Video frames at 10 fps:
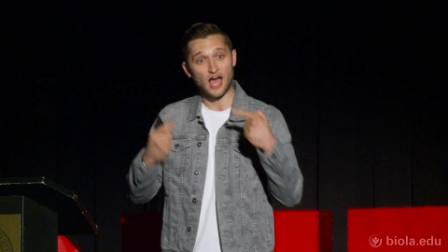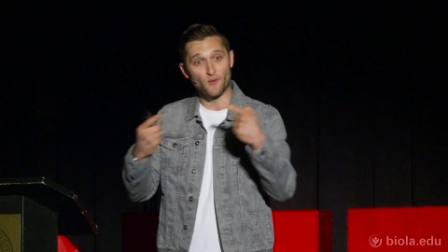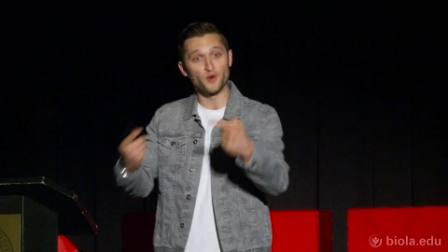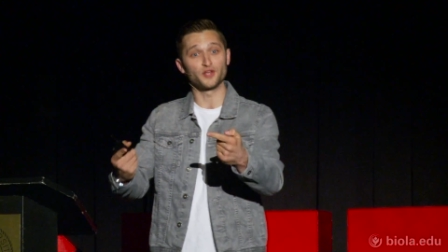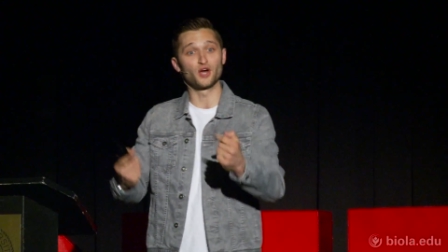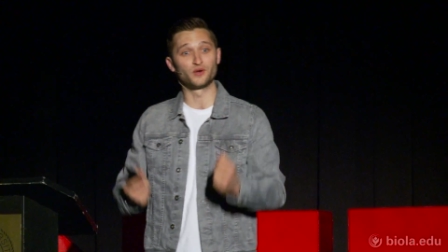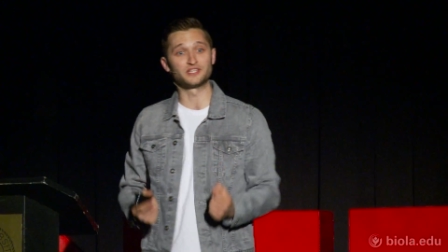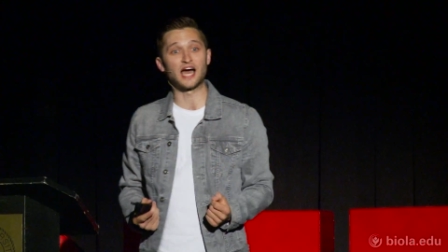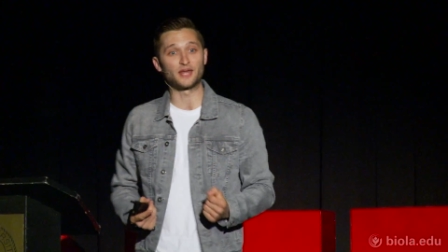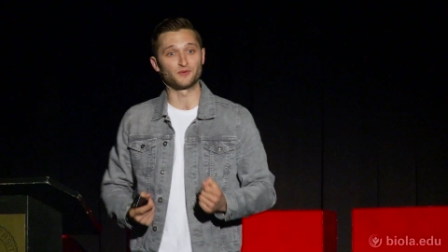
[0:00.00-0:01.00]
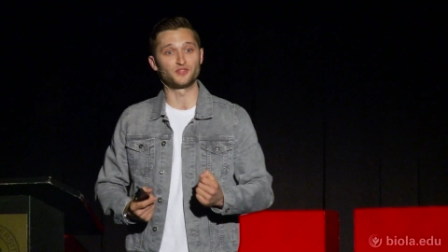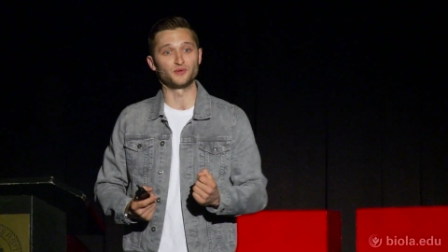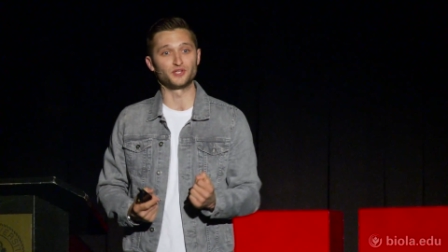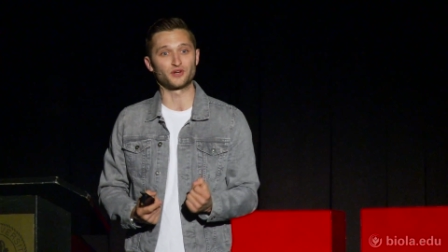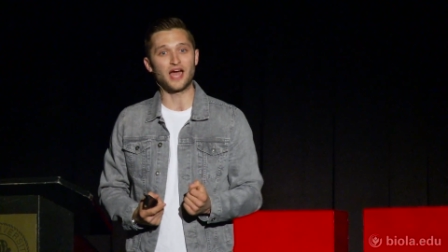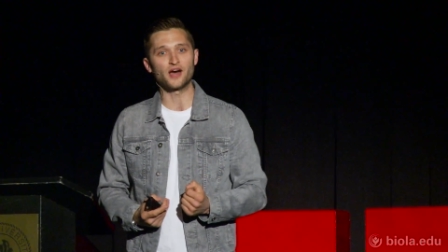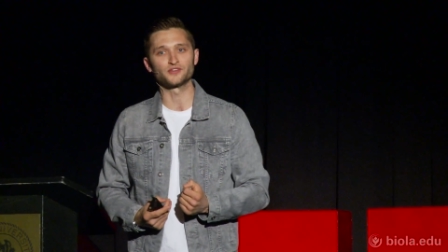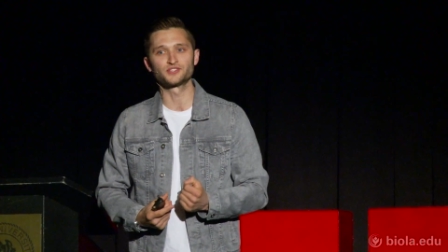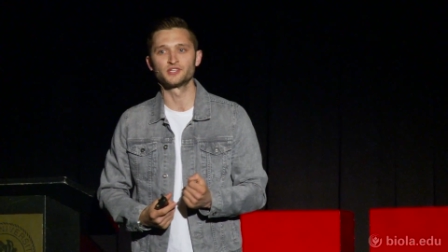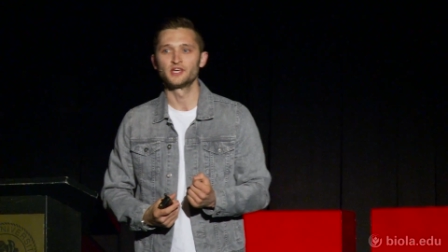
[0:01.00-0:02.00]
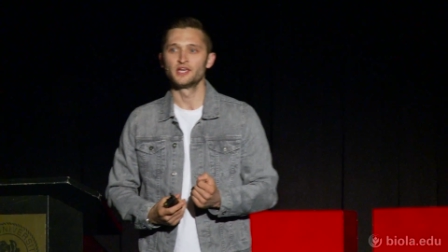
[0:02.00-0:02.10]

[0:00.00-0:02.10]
I want to go and dine with you in your house.